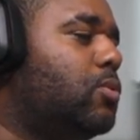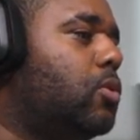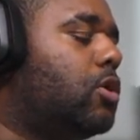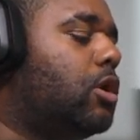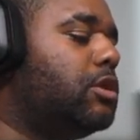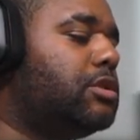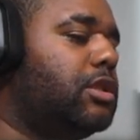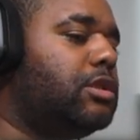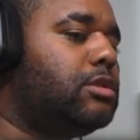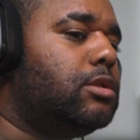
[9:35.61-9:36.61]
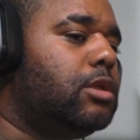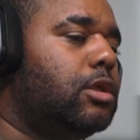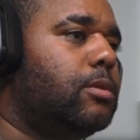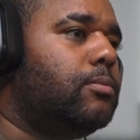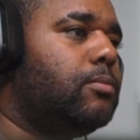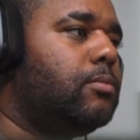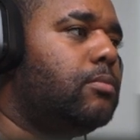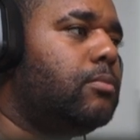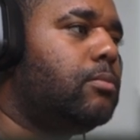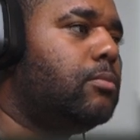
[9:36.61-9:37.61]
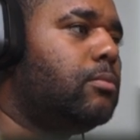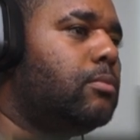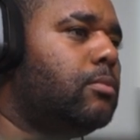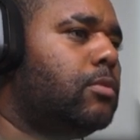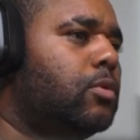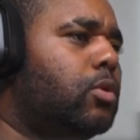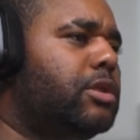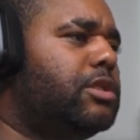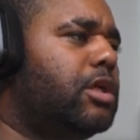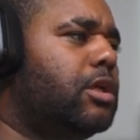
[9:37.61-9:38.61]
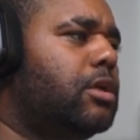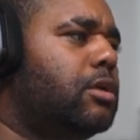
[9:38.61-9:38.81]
What car's this? Um, what is it?